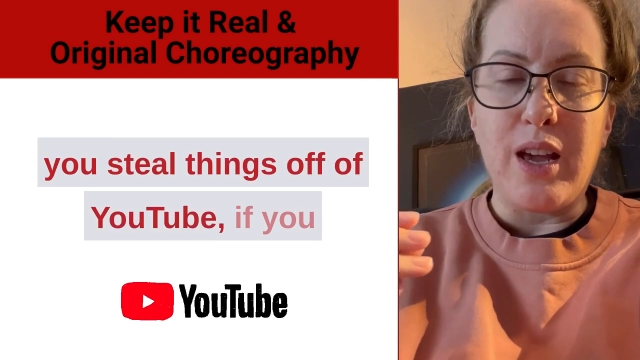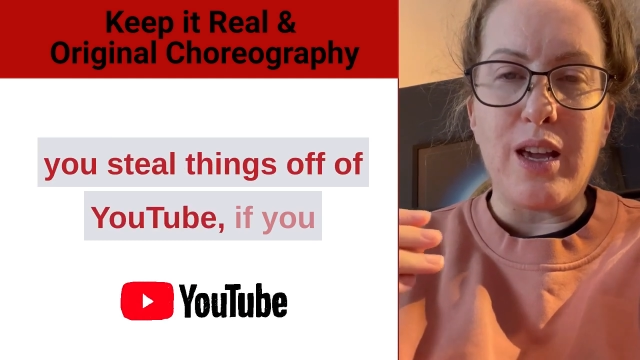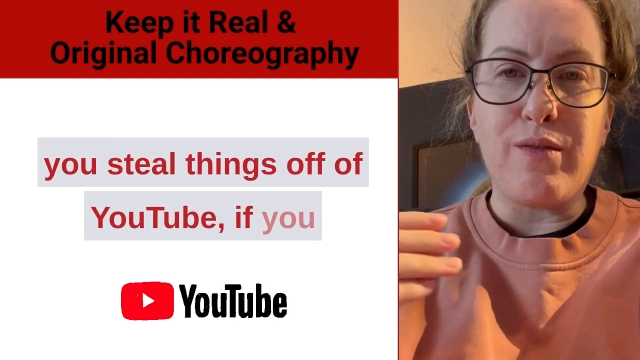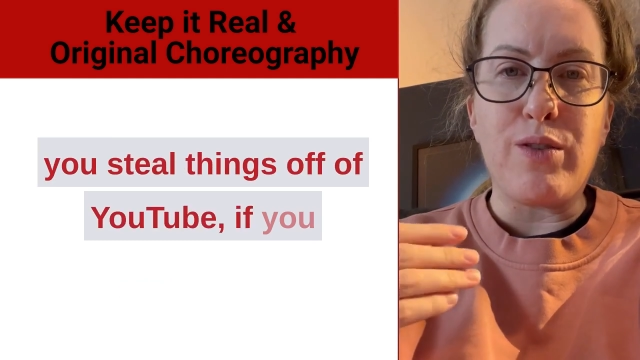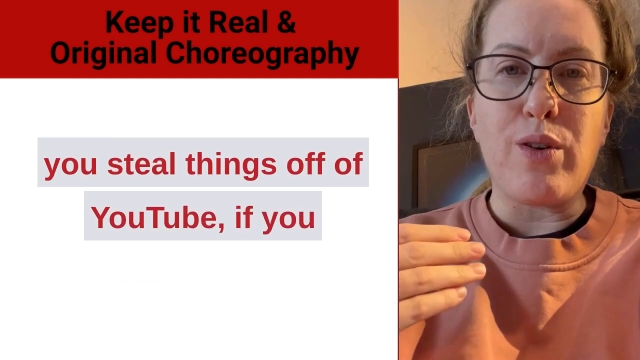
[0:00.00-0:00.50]

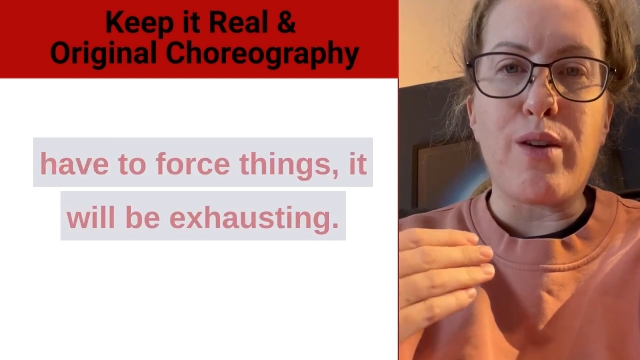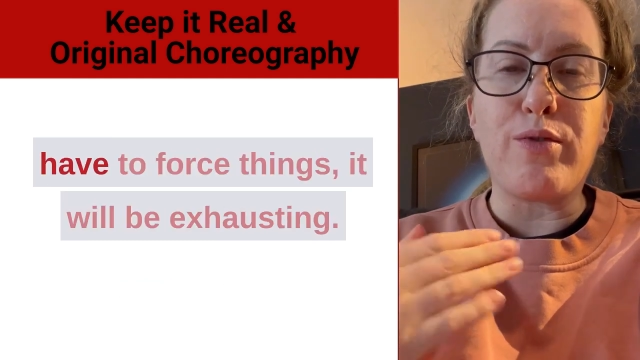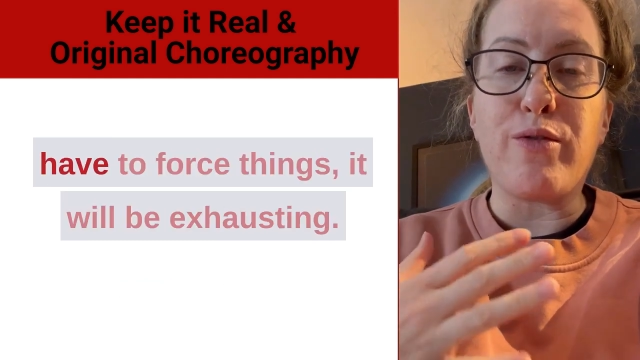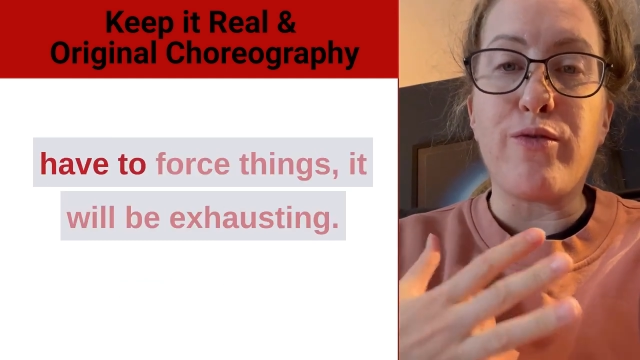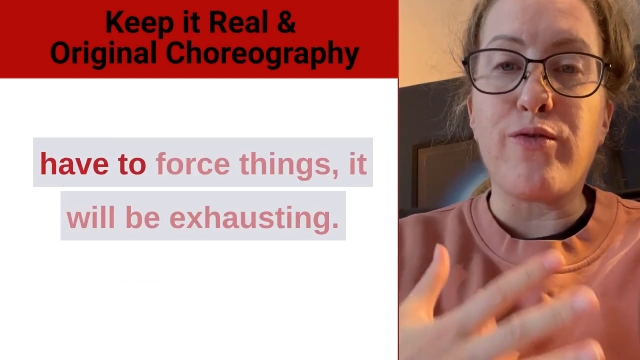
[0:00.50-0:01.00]
if you have to
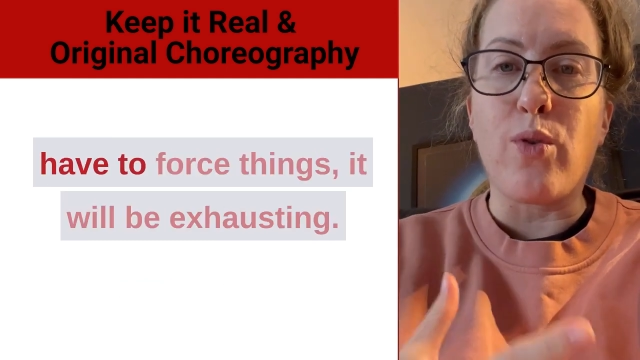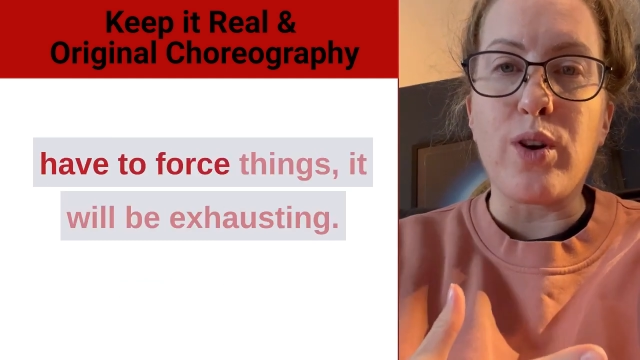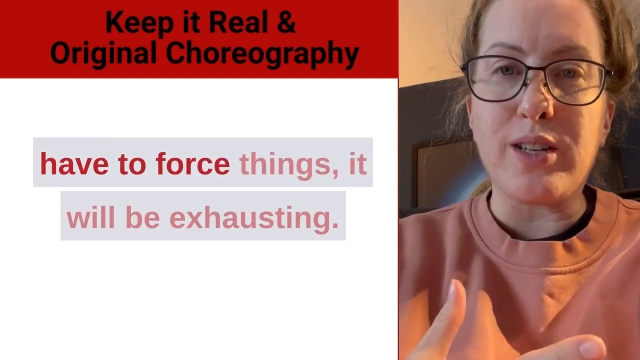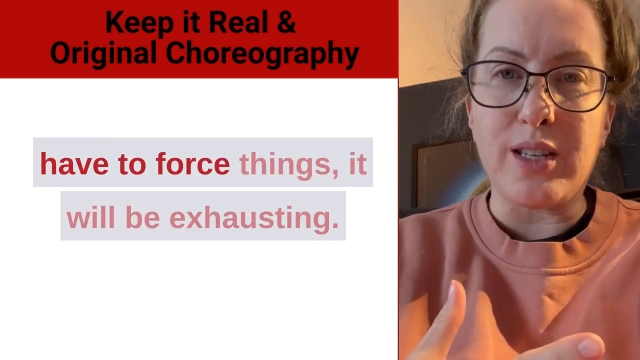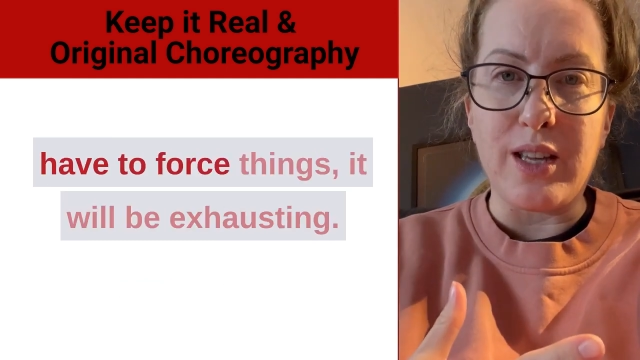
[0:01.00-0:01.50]

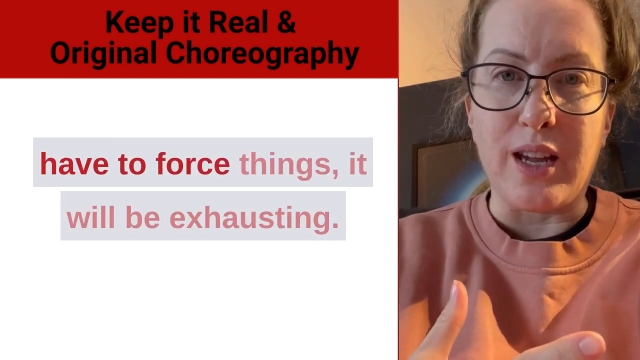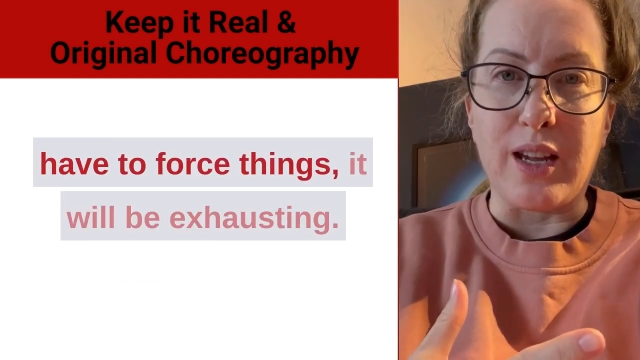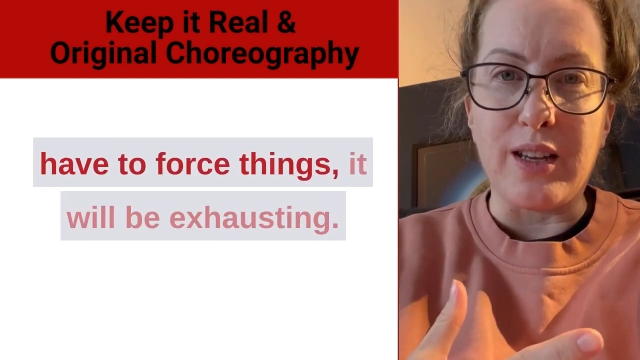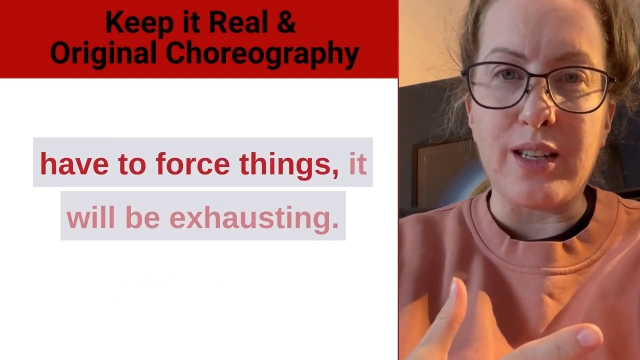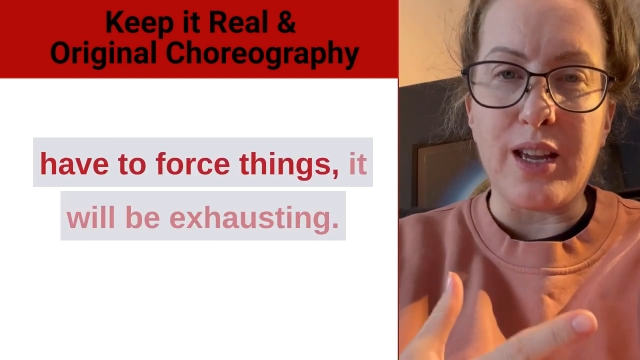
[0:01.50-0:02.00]
force
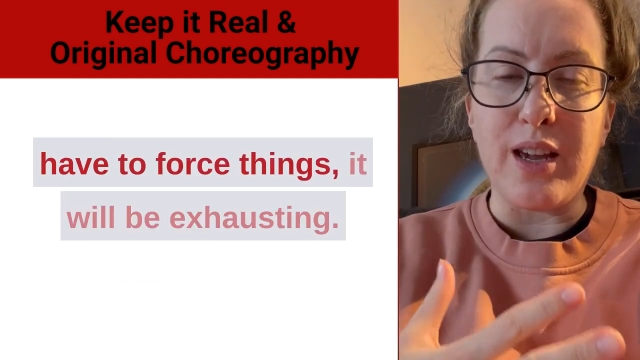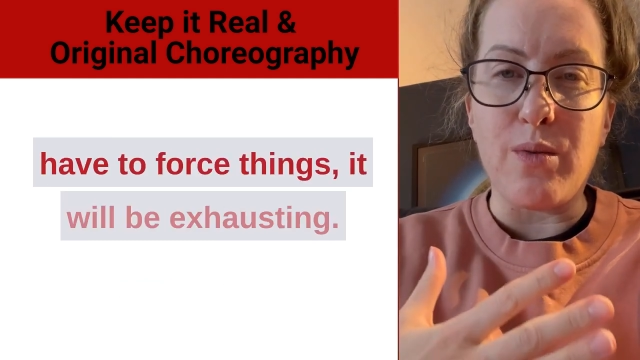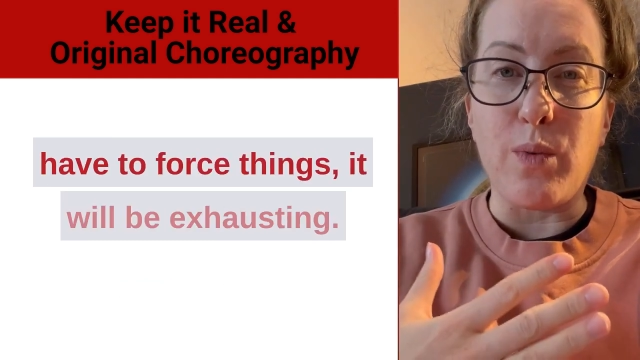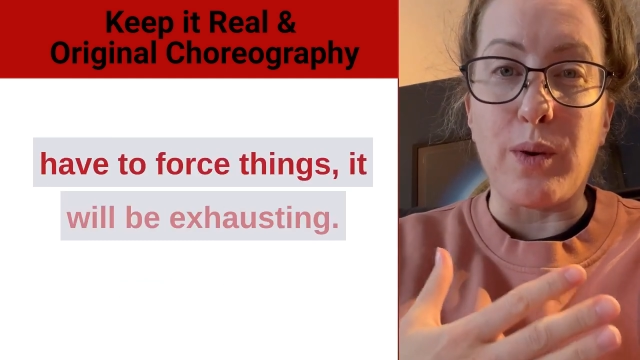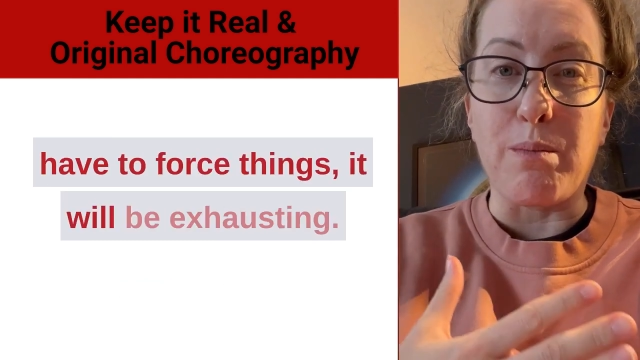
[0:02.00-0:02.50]
things, it
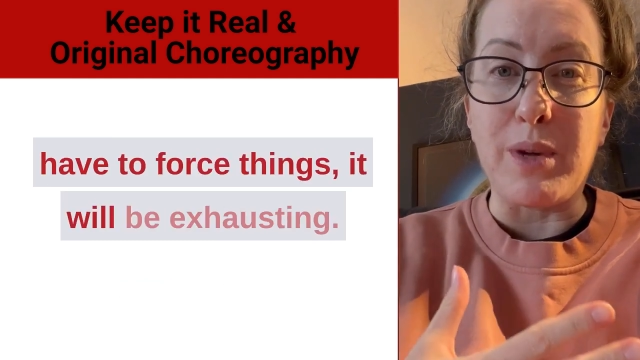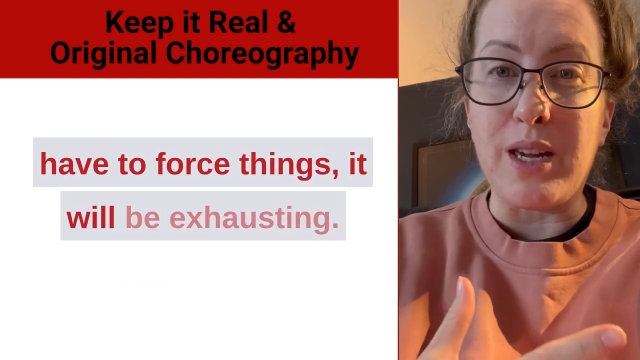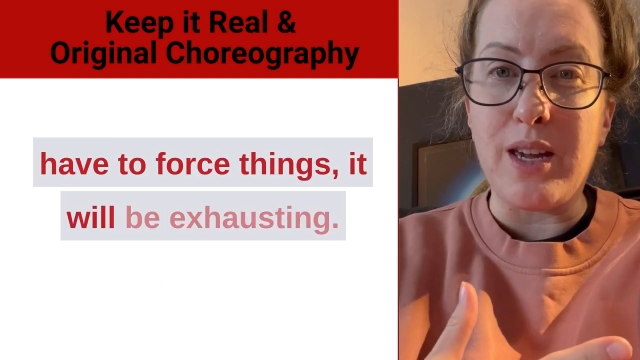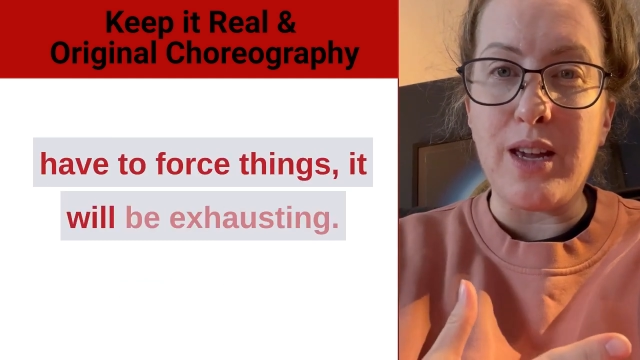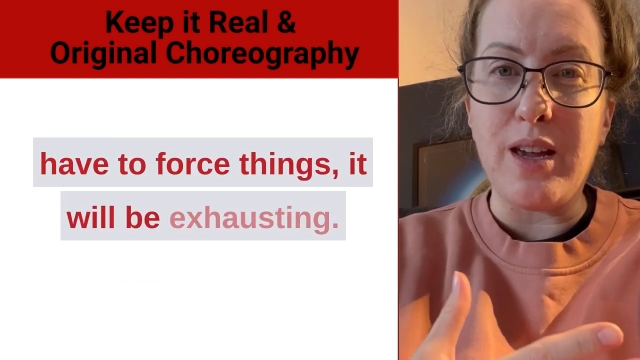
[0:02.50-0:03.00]
will
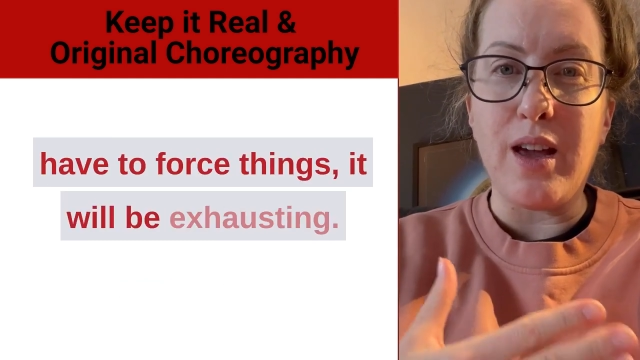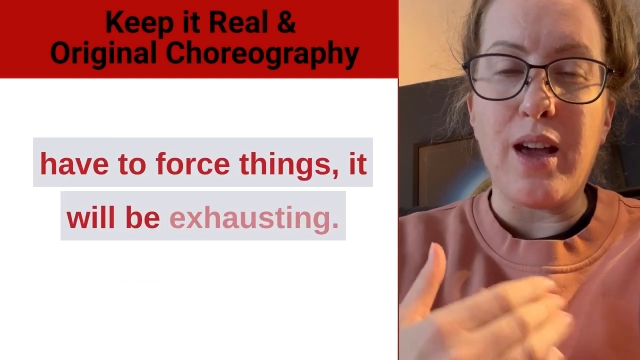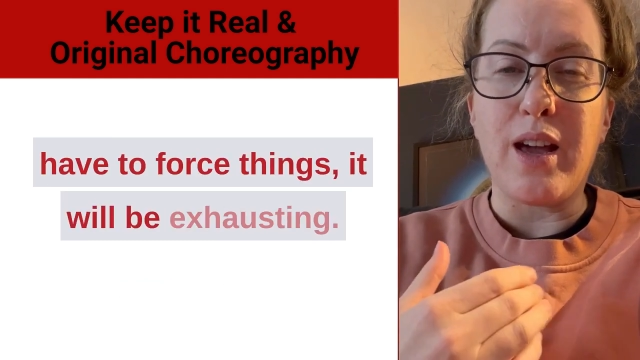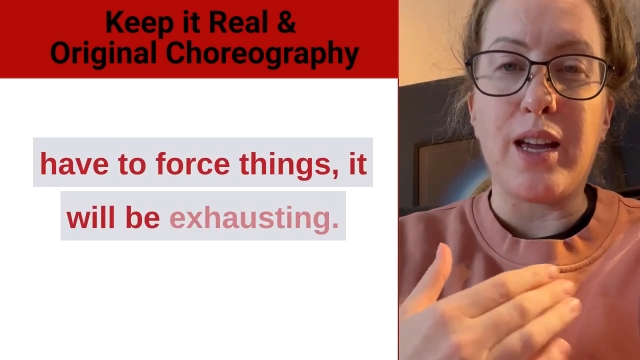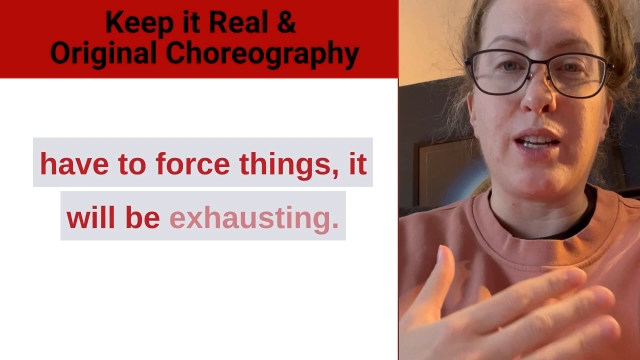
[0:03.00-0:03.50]
be
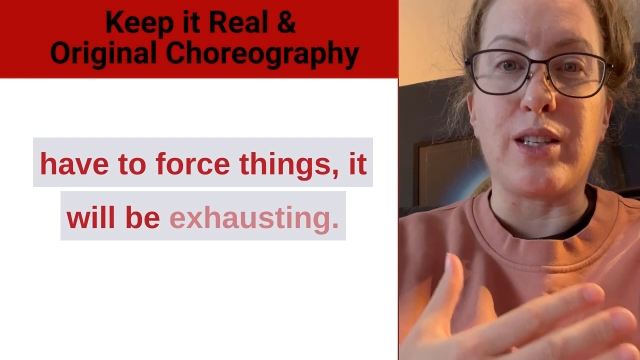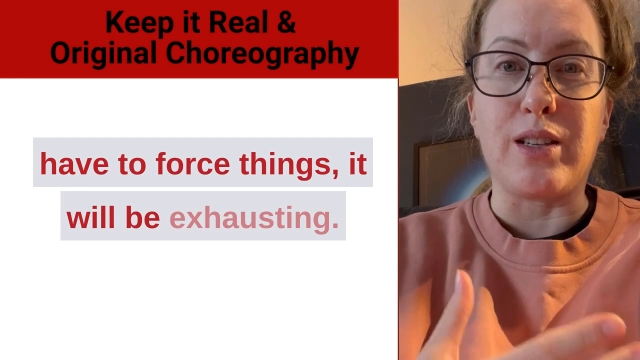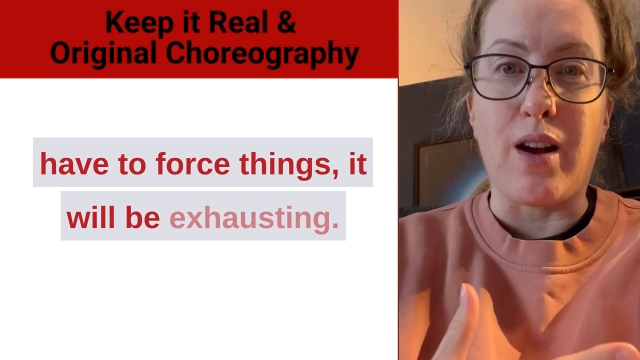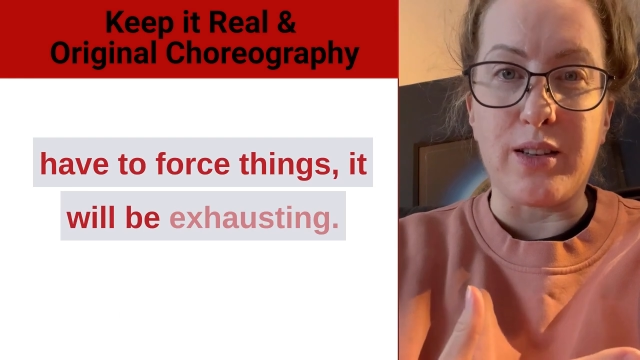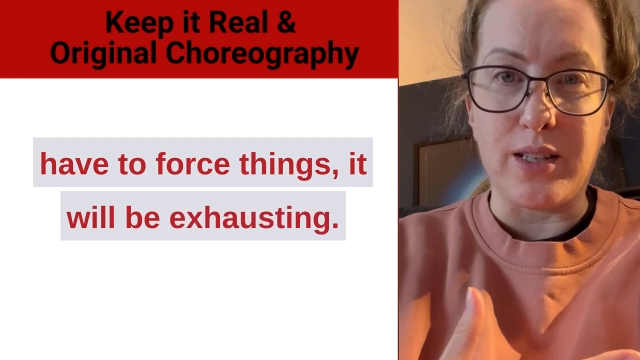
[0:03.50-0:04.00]

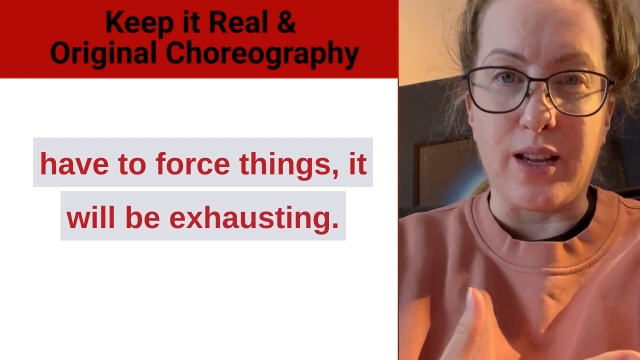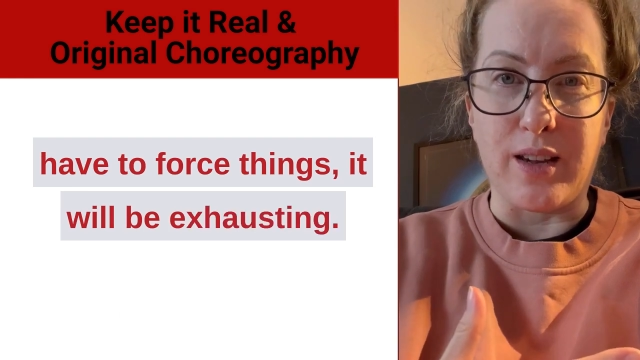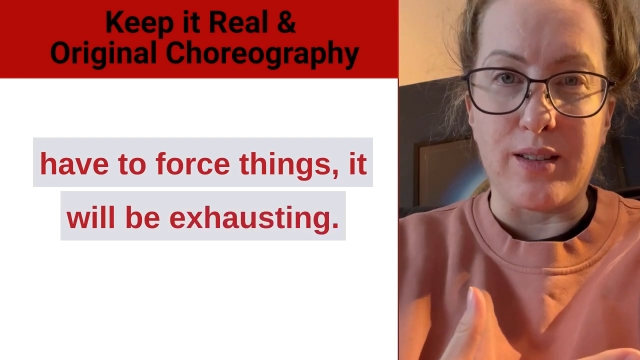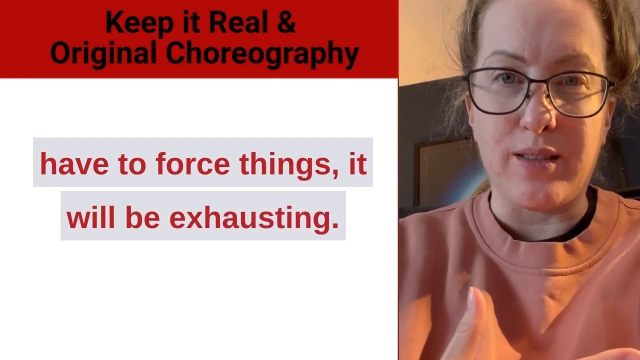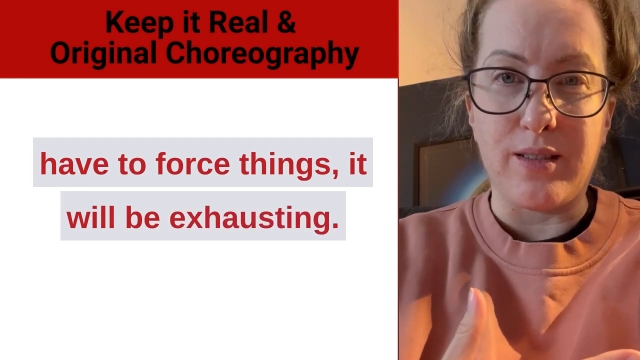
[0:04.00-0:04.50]
exhausting.